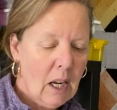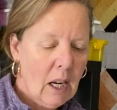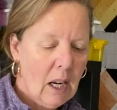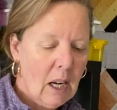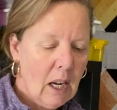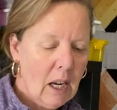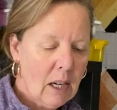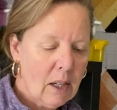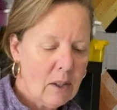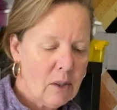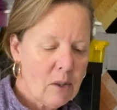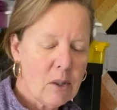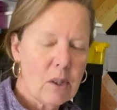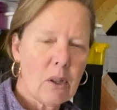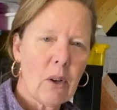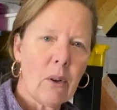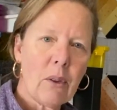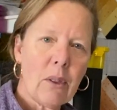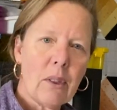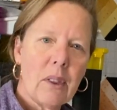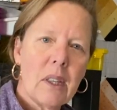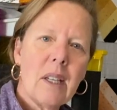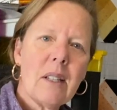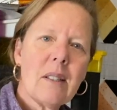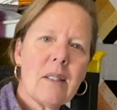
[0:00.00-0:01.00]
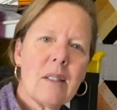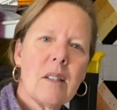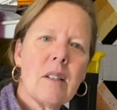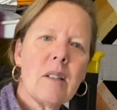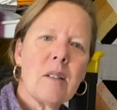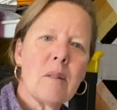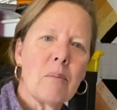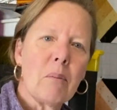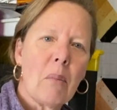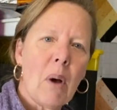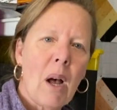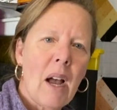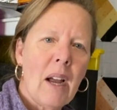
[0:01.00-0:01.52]
And so this is
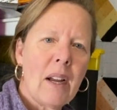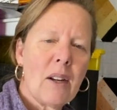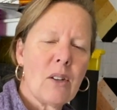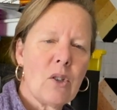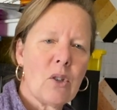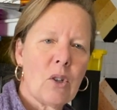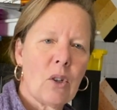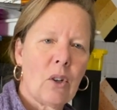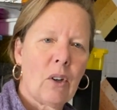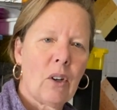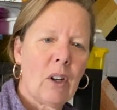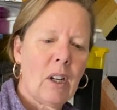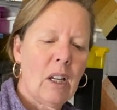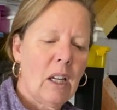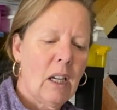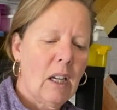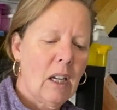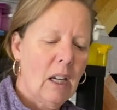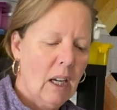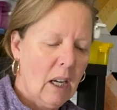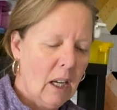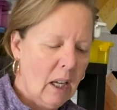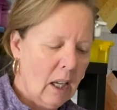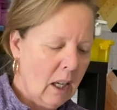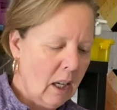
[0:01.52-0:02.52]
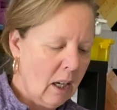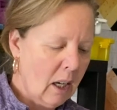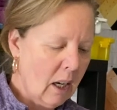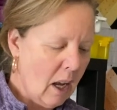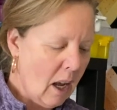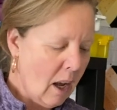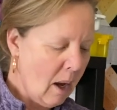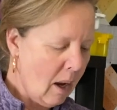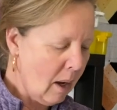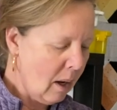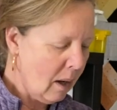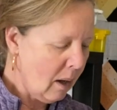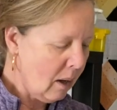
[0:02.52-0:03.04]
my journey, and
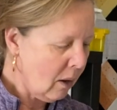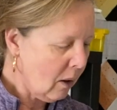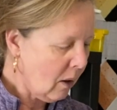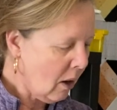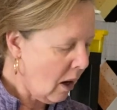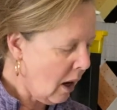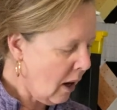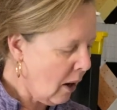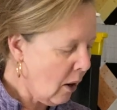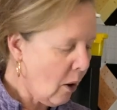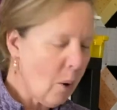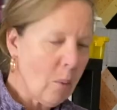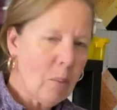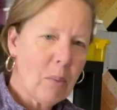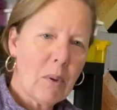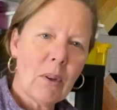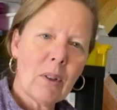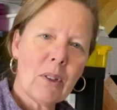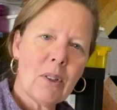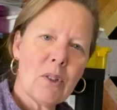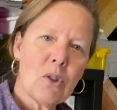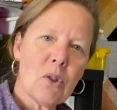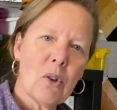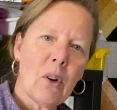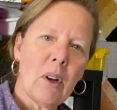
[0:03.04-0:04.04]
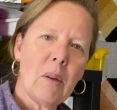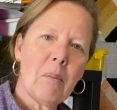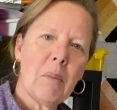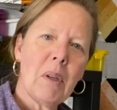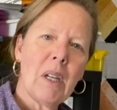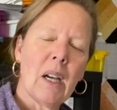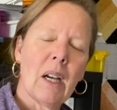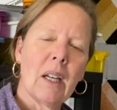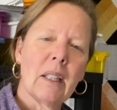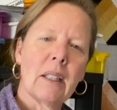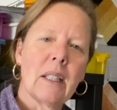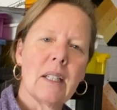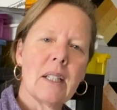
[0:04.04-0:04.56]
I hope you can join me
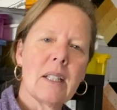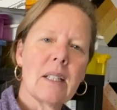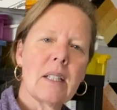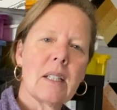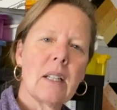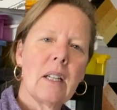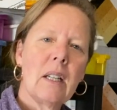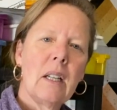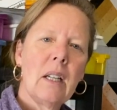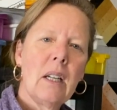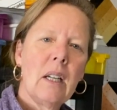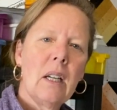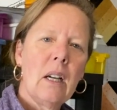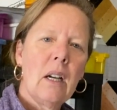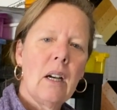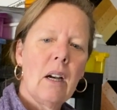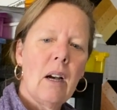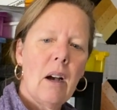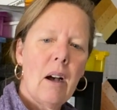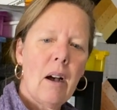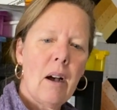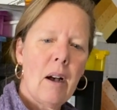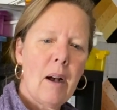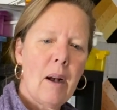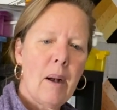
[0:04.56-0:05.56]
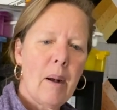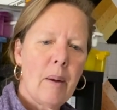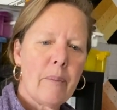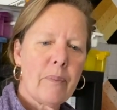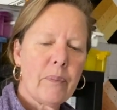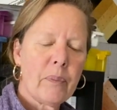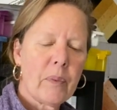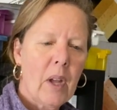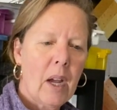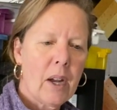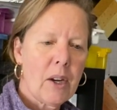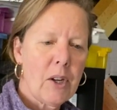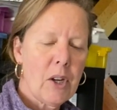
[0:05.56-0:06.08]
on this.
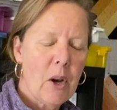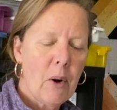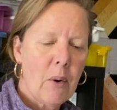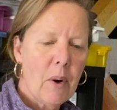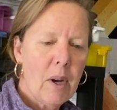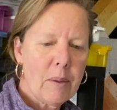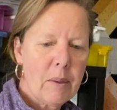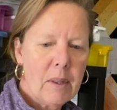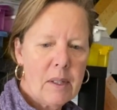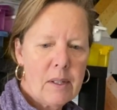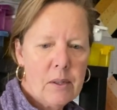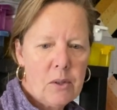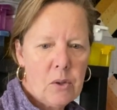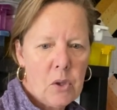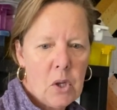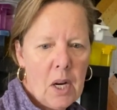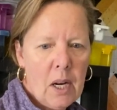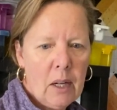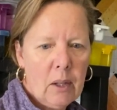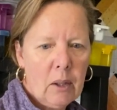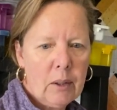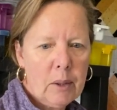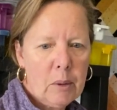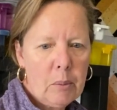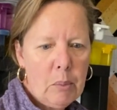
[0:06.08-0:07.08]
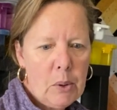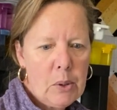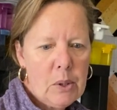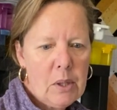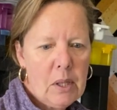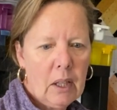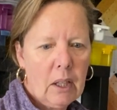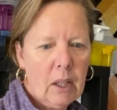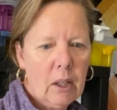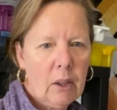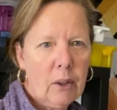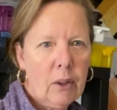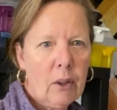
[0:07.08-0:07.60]
I know on this channel in
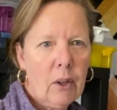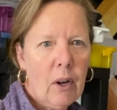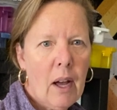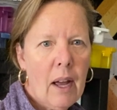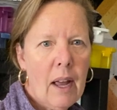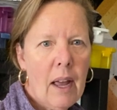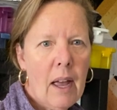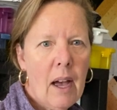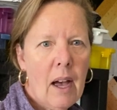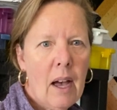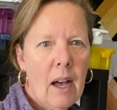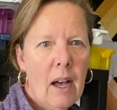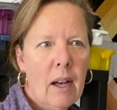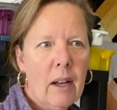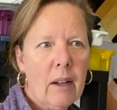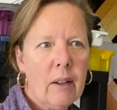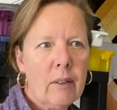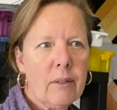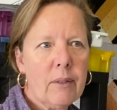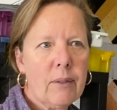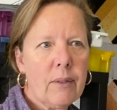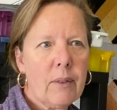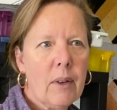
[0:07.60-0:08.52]
particular, I have